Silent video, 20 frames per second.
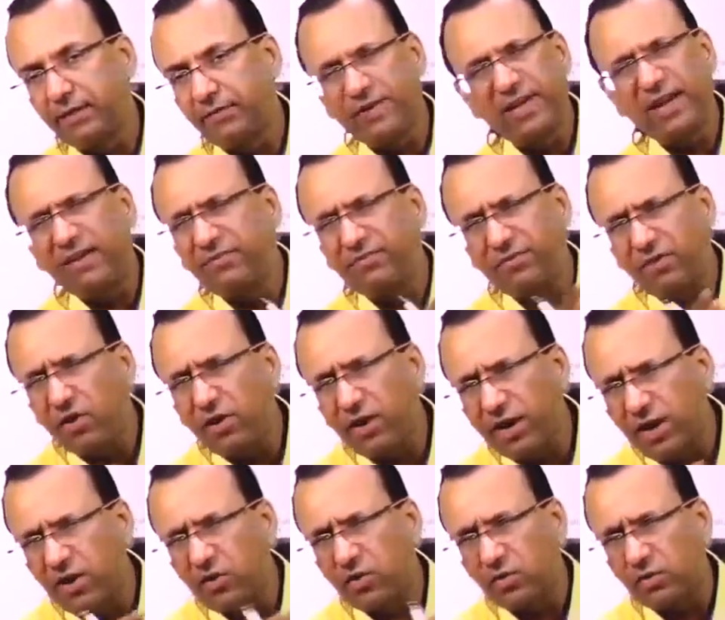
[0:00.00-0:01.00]
we have
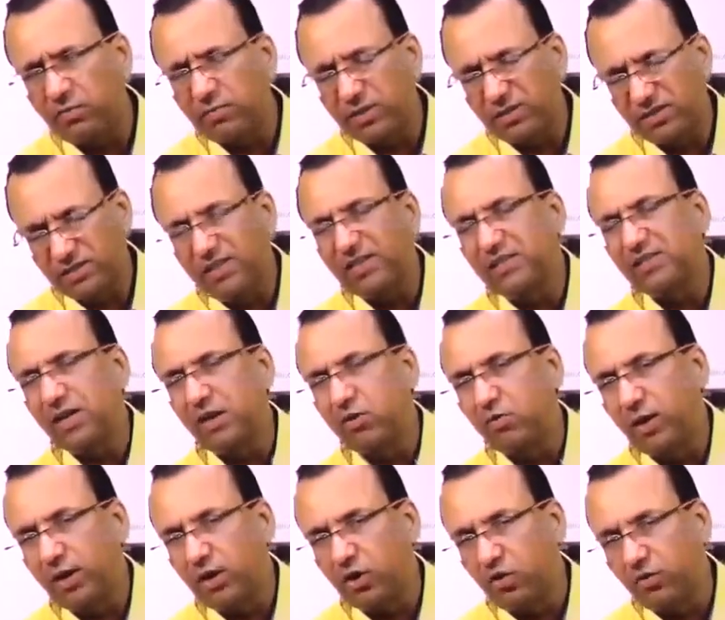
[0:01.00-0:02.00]
already known, but just a
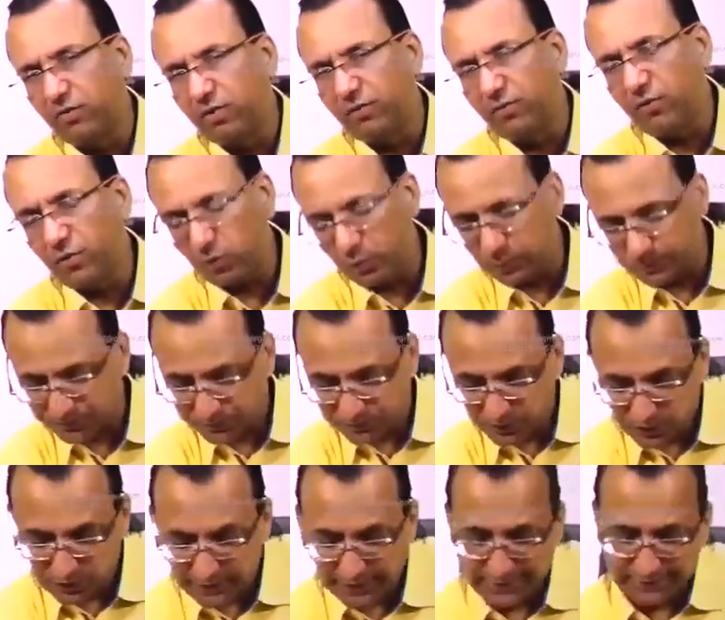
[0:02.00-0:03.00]
quick overview.
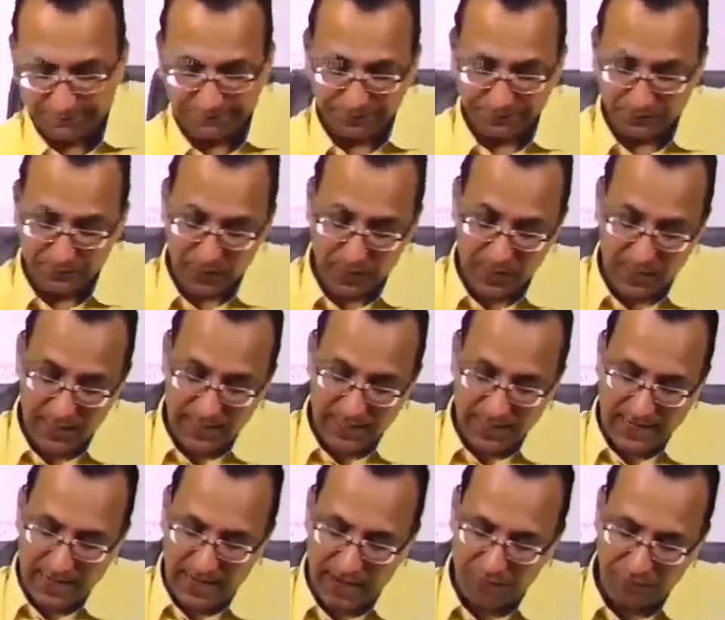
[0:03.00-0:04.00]
See,
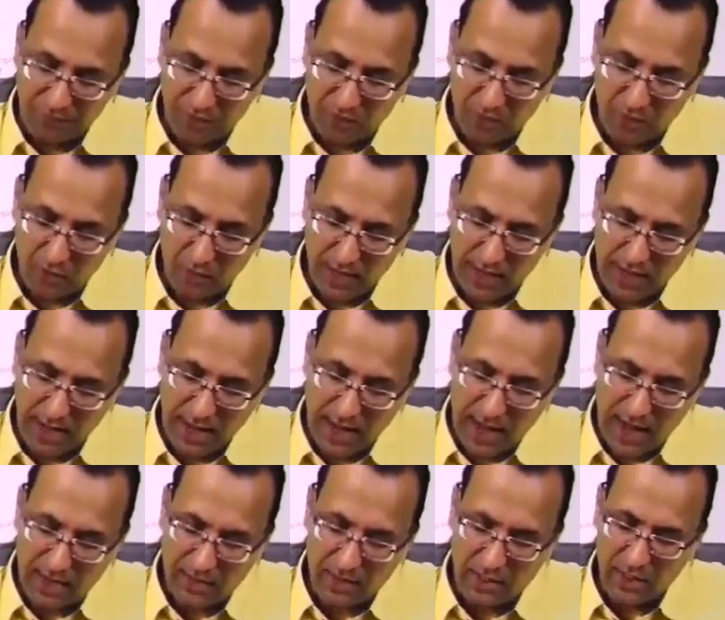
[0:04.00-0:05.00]
if you are looking
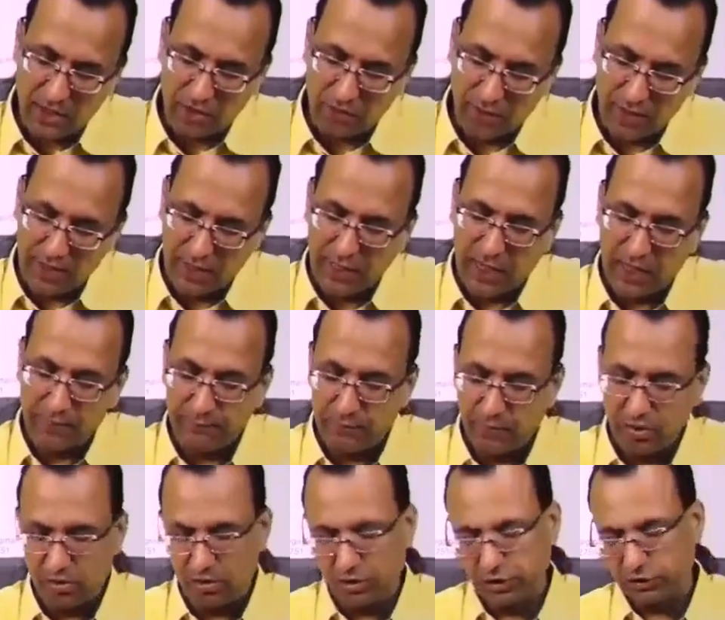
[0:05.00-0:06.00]
at the trachea and
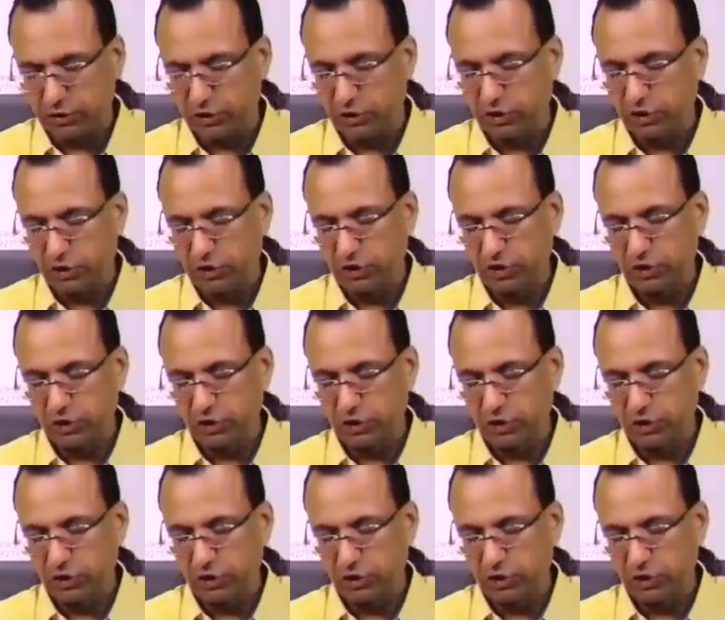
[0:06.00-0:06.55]
bronchus,